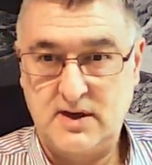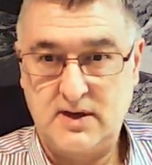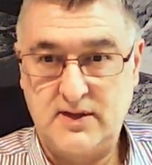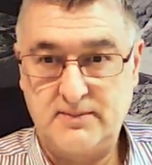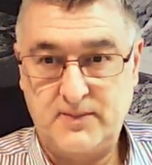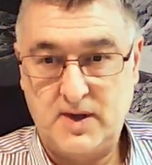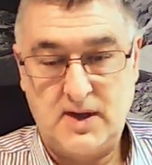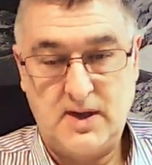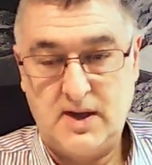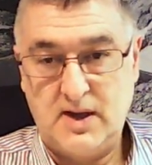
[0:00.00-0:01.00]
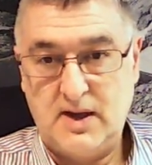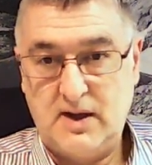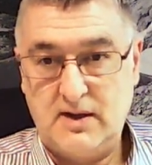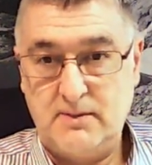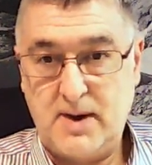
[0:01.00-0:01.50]

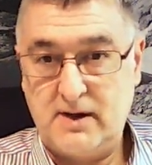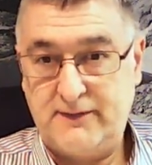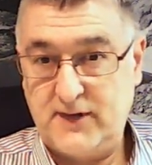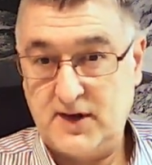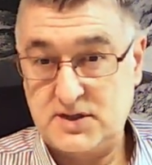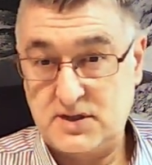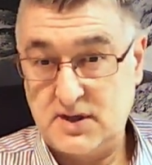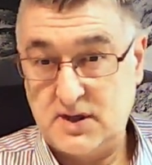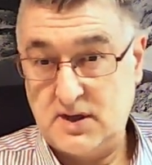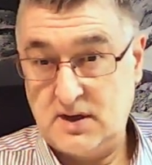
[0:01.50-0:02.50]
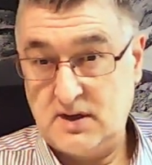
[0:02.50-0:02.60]
The benefits